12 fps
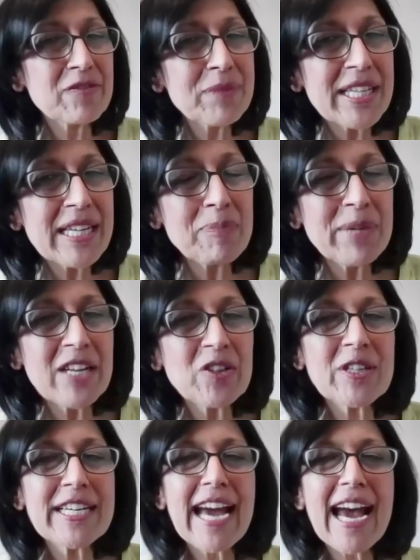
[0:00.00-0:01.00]
me an update
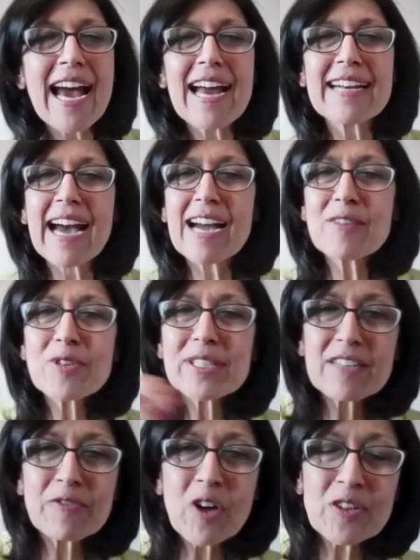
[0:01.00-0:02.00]
on dad, I
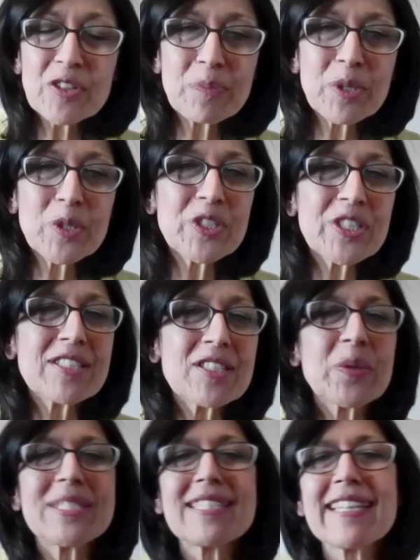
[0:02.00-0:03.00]
would give contributions
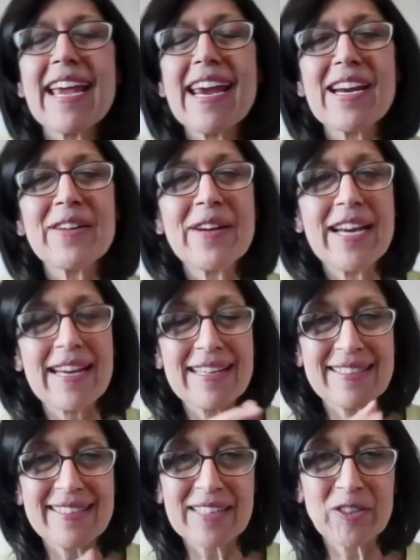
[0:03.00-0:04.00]
to his care,
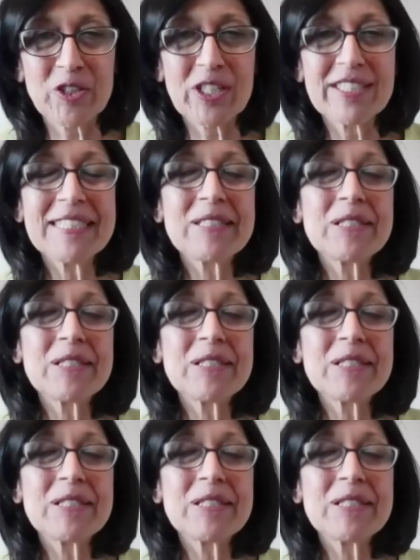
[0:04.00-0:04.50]
etc.